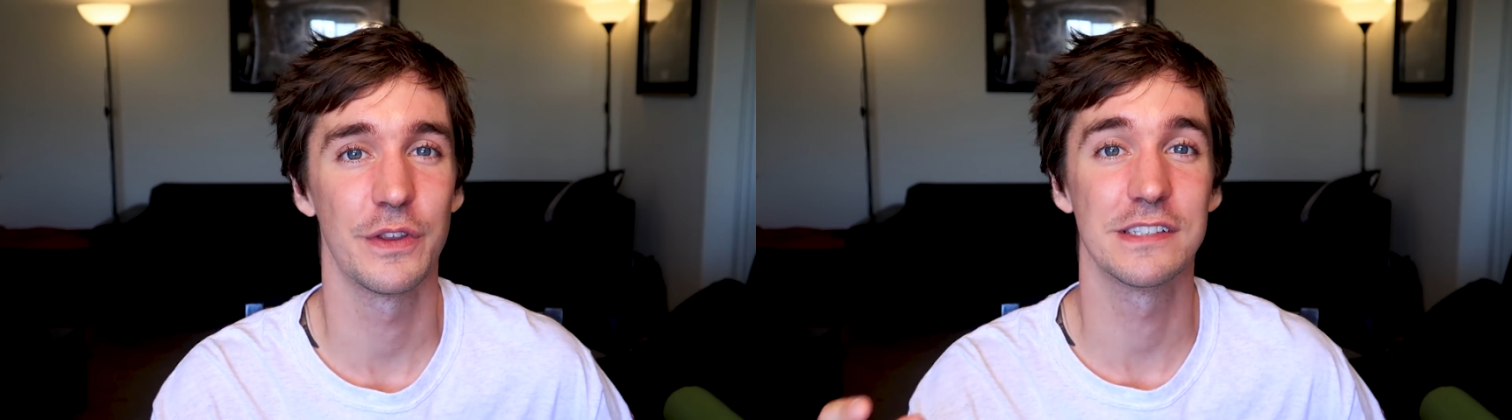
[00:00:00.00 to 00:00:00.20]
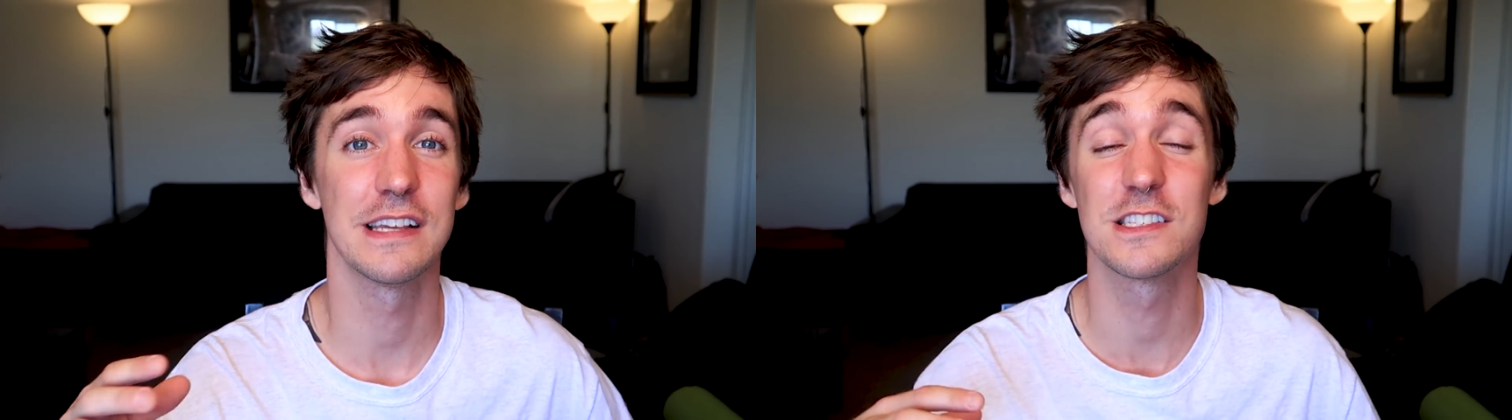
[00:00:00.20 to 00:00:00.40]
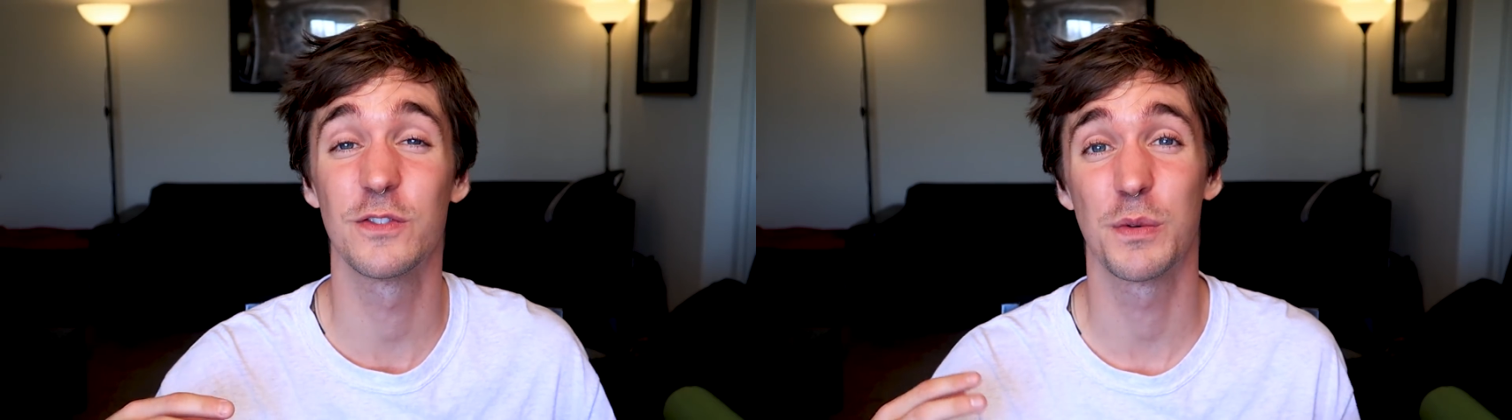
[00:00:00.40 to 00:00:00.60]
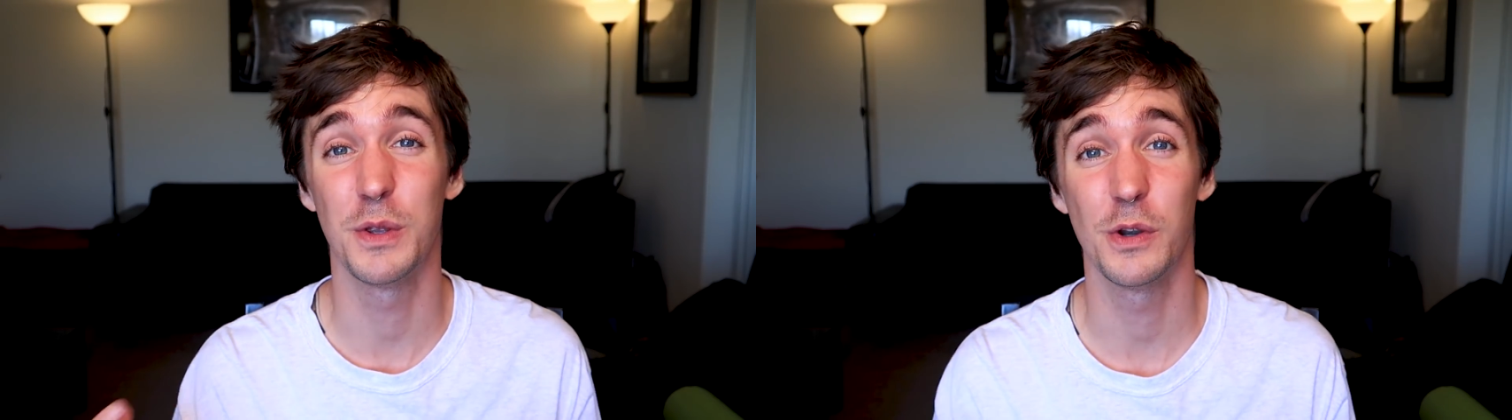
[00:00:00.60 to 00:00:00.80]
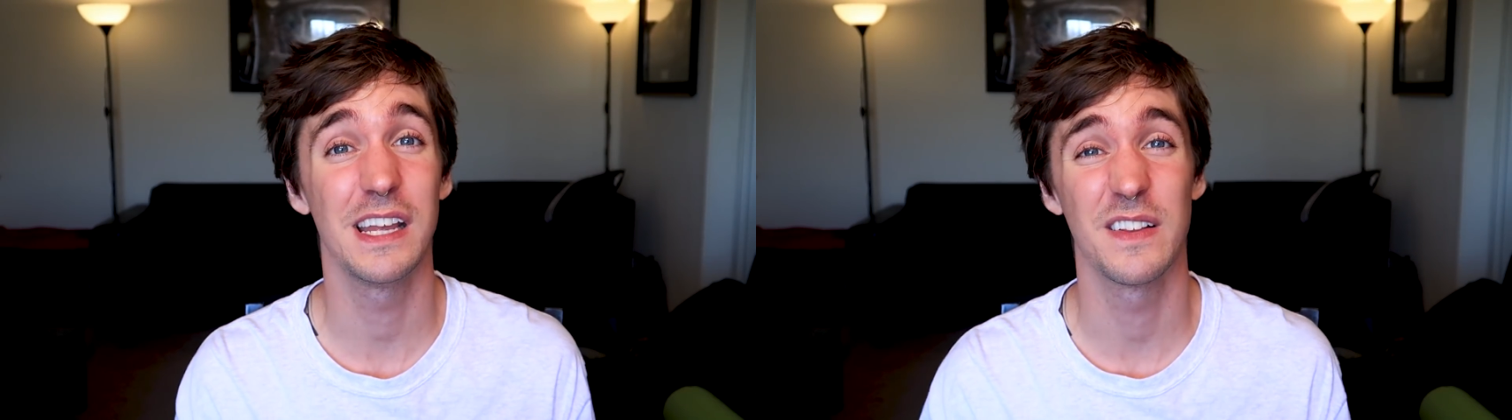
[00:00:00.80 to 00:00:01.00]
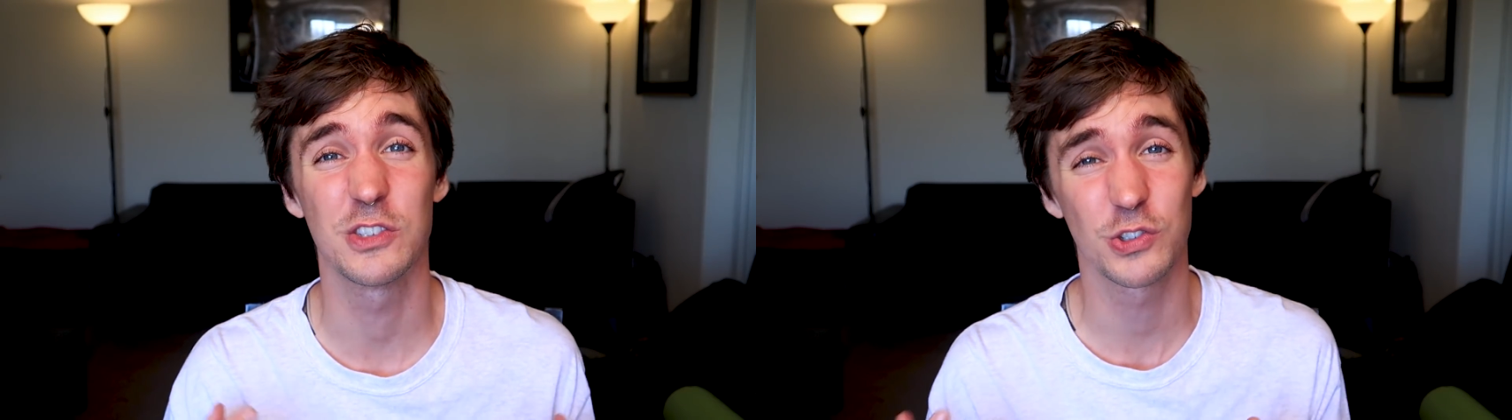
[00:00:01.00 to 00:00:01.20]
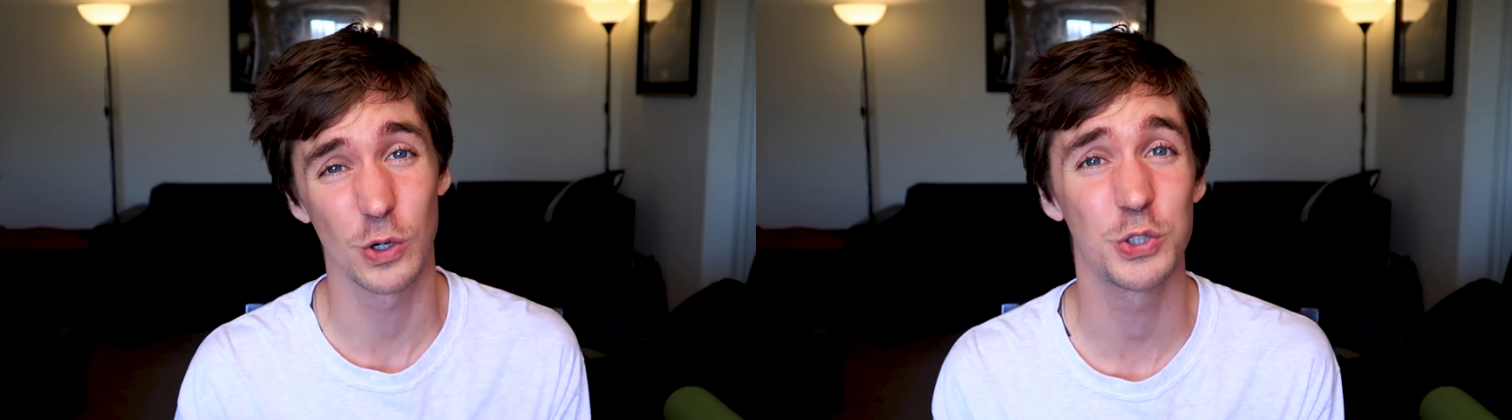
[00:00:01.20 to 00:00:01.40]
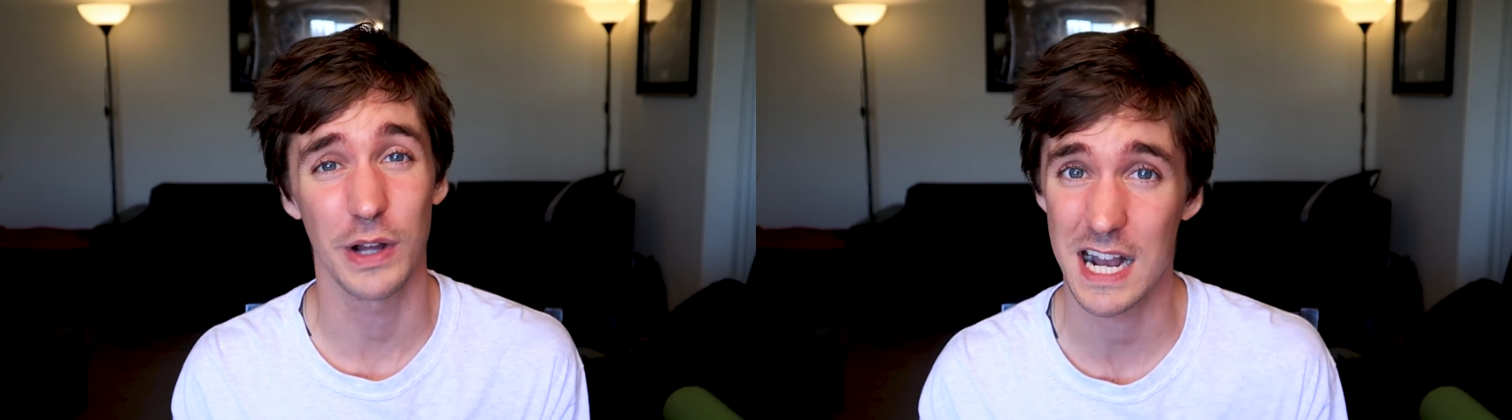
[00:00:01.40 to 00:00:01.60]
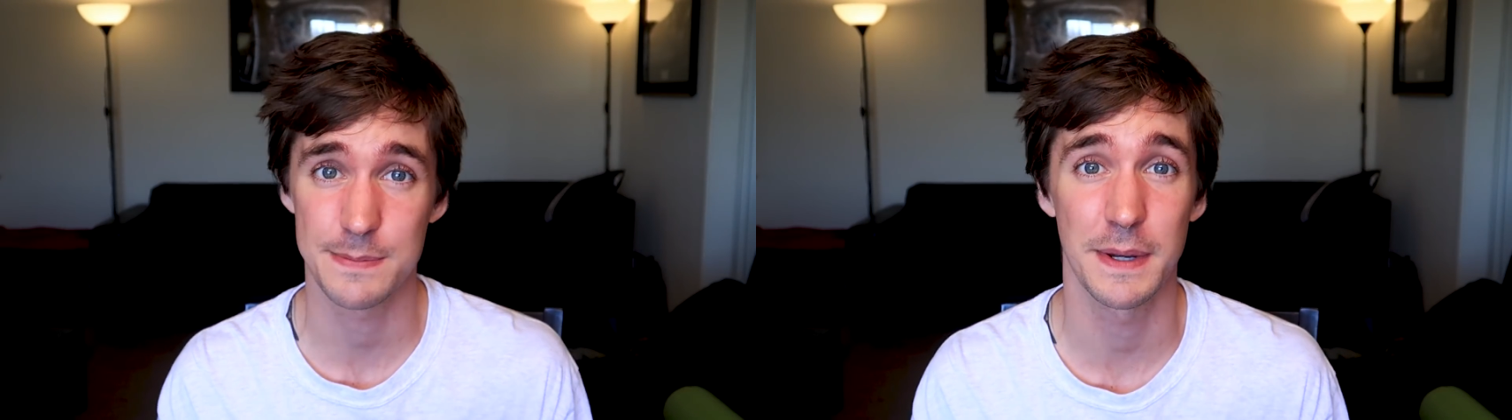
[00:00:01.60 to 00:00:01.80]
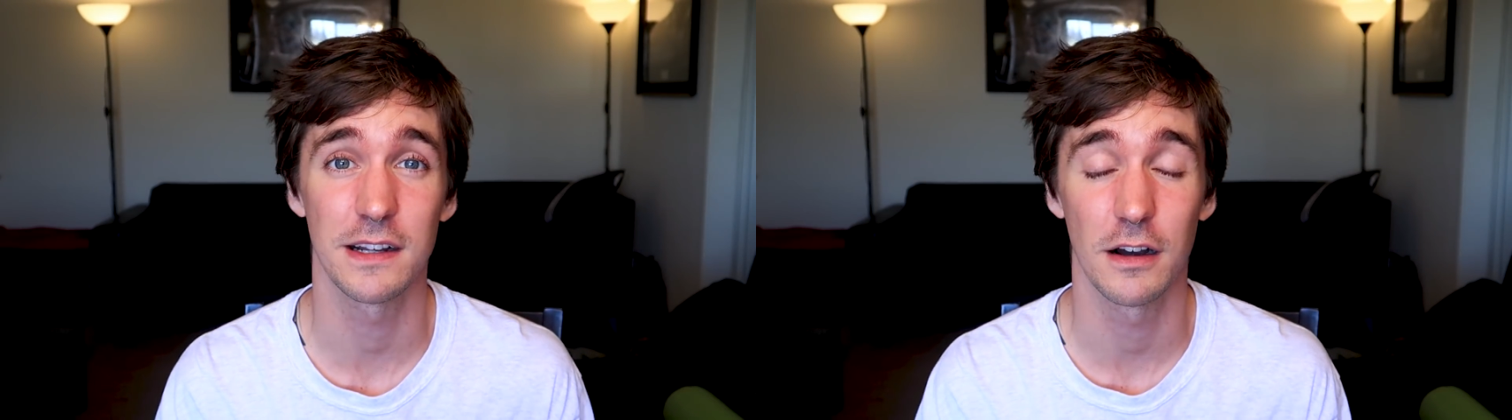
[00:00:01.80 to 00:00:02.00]
the sense of community and the social
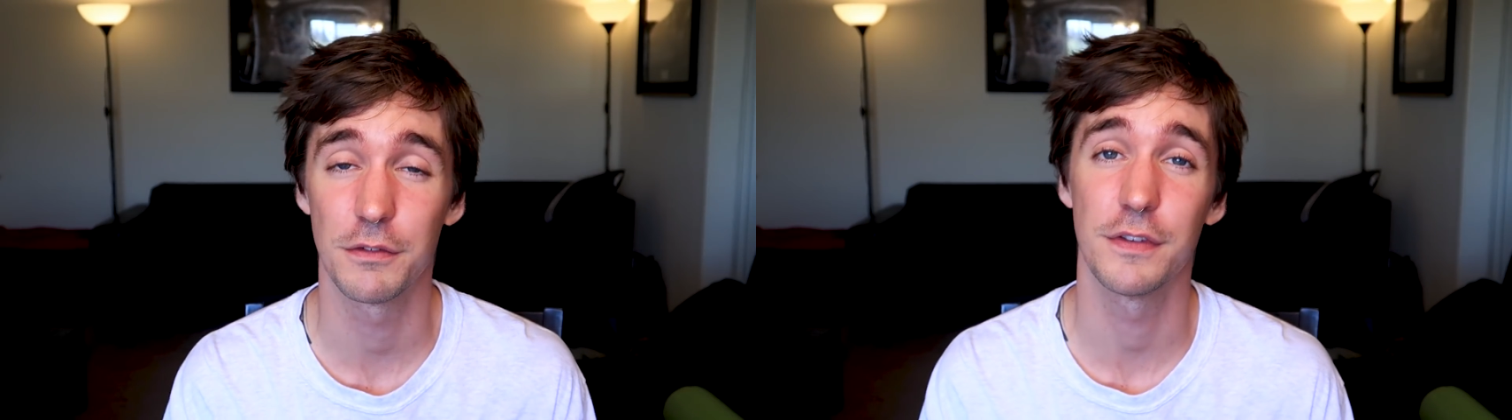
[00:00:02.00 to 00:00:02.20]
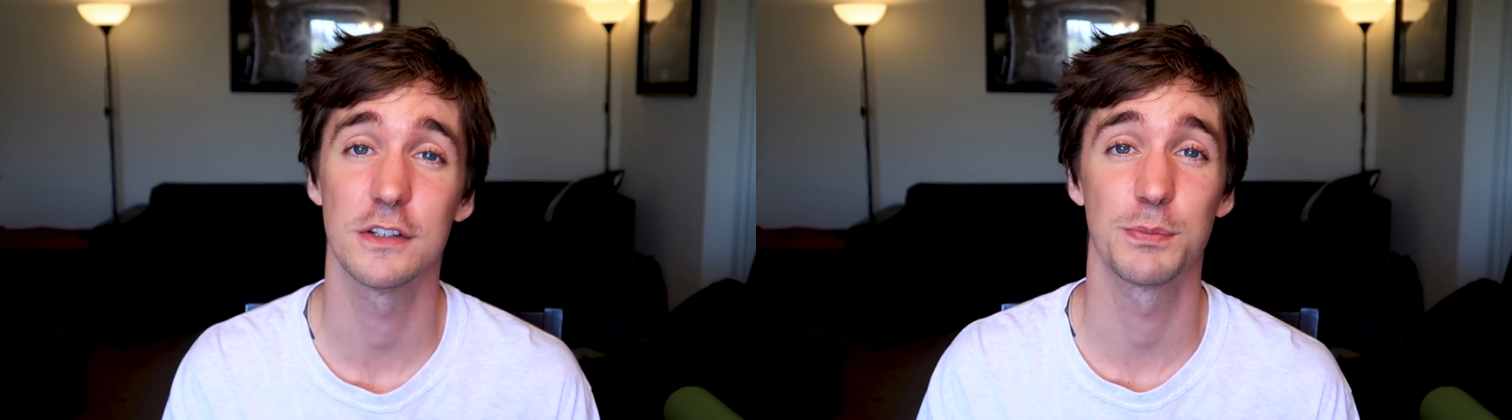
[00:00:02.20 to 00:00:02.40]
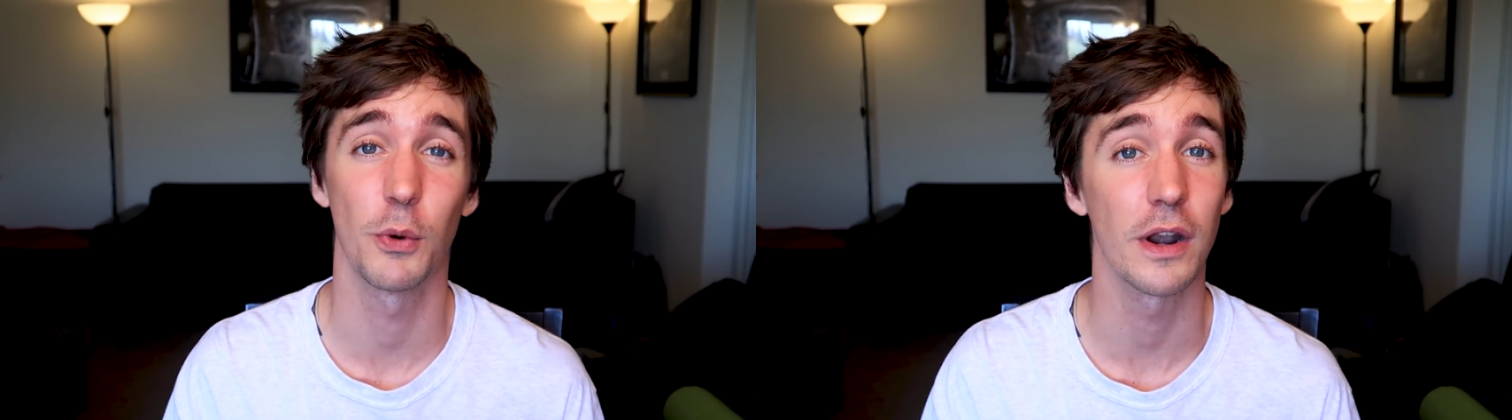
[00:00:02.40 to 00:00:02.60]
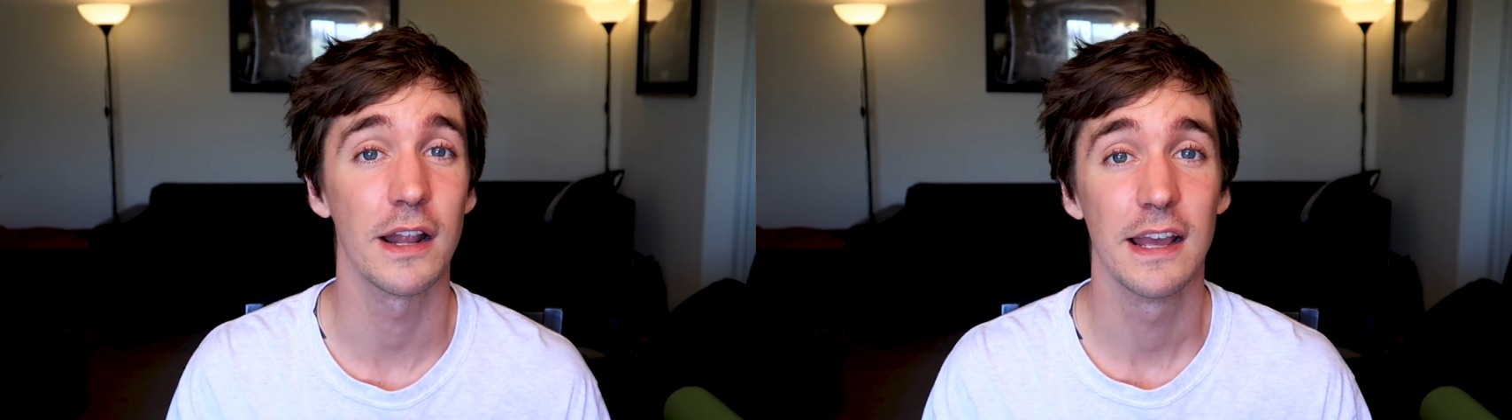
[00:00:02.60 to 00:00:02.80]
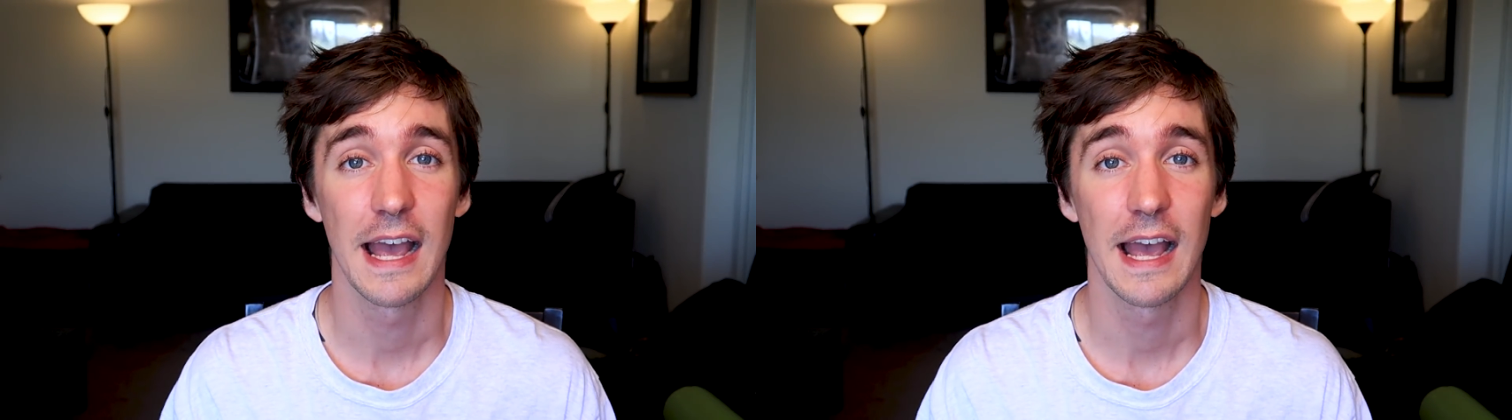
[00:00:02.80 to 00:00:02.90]
aspect of this sport